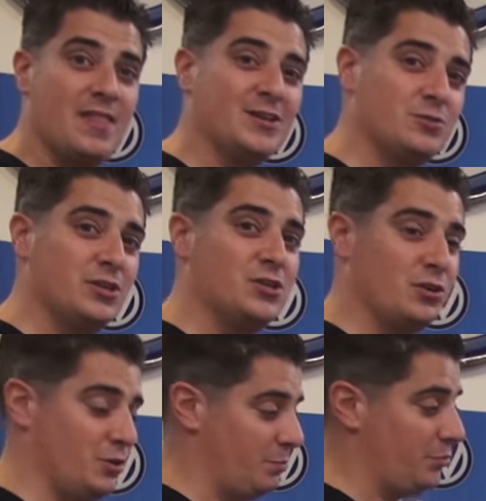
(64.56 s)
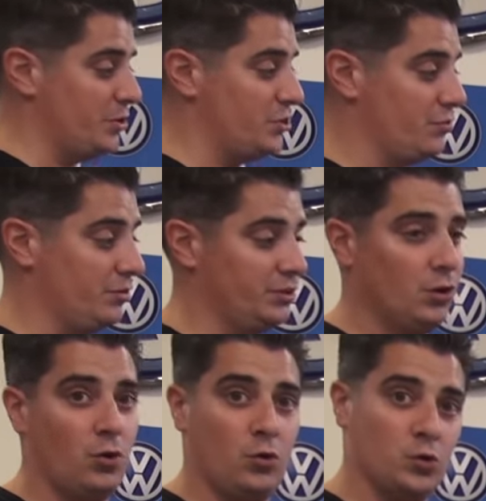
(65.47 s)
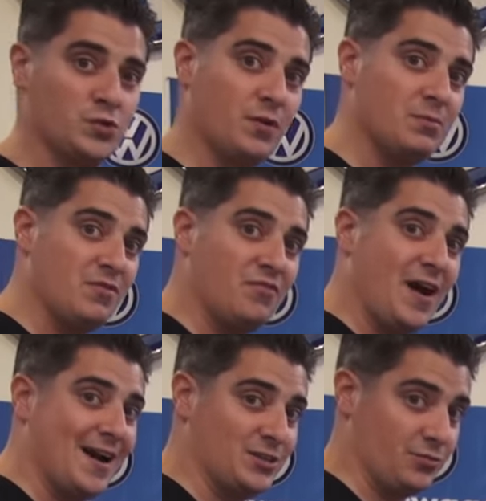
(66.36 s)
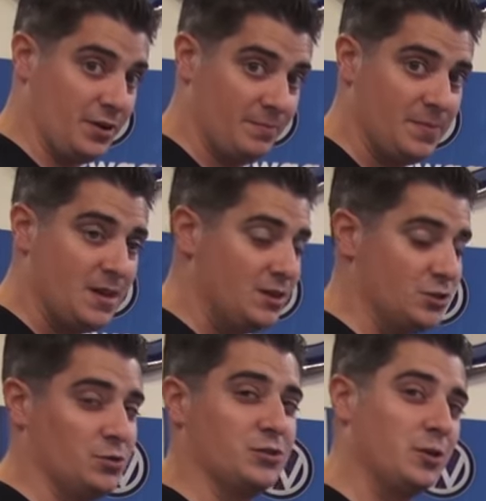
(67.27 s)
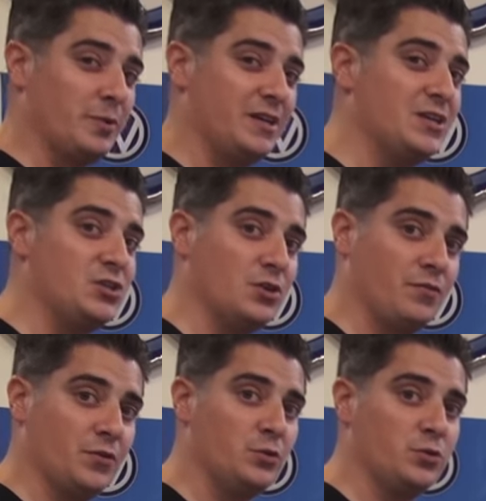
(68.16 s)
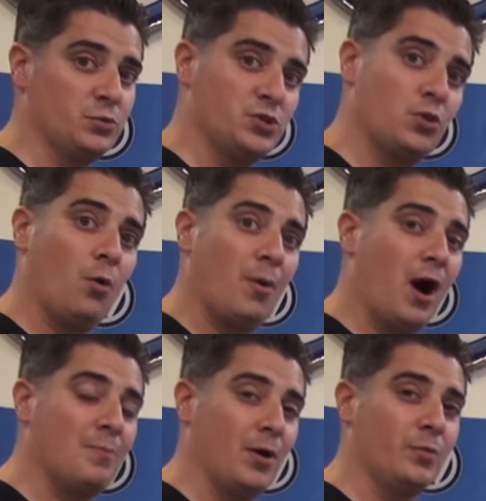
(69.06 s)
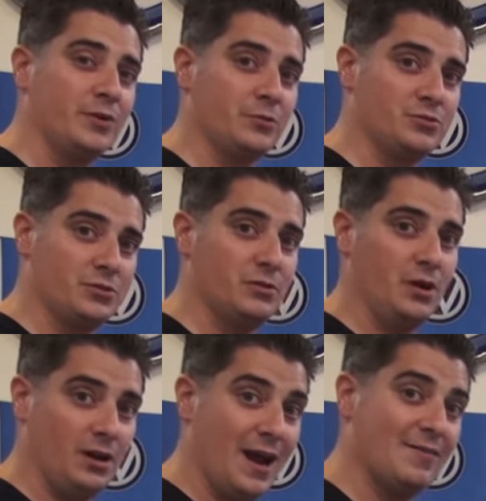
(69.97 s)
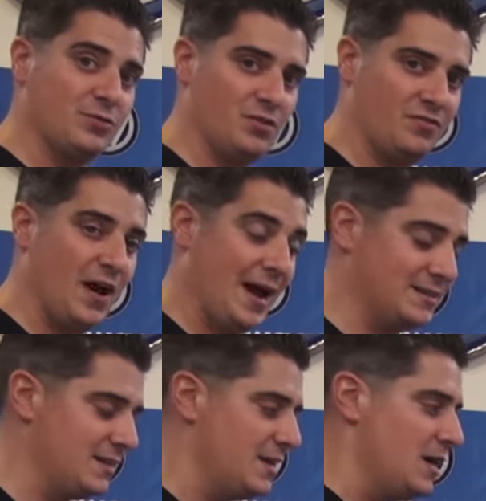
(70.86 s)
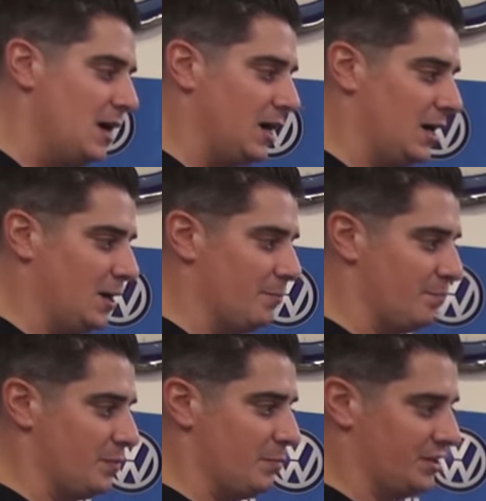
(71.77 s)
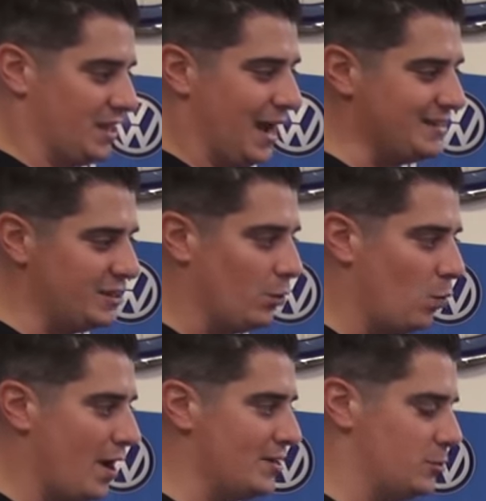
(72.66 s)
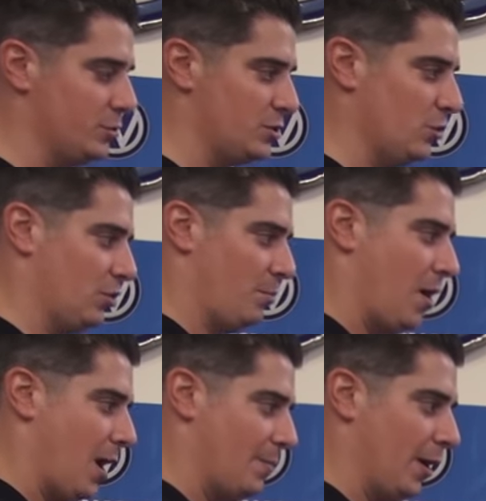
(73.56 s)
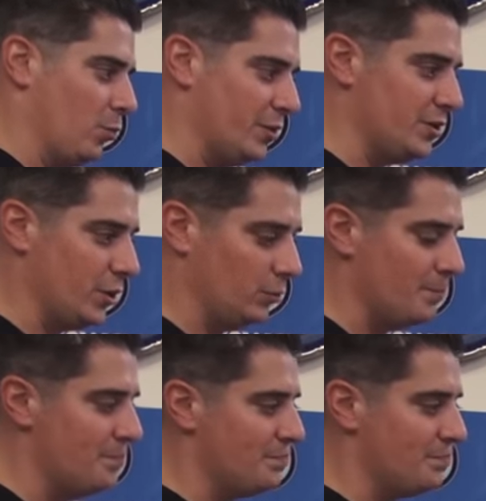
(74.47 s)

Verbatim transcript: that's when they started pre drilling the holes from the factory. So it's a little bit easier for you to install pop out windows uh, after the fact. Um, but the ideal way to install the pop out window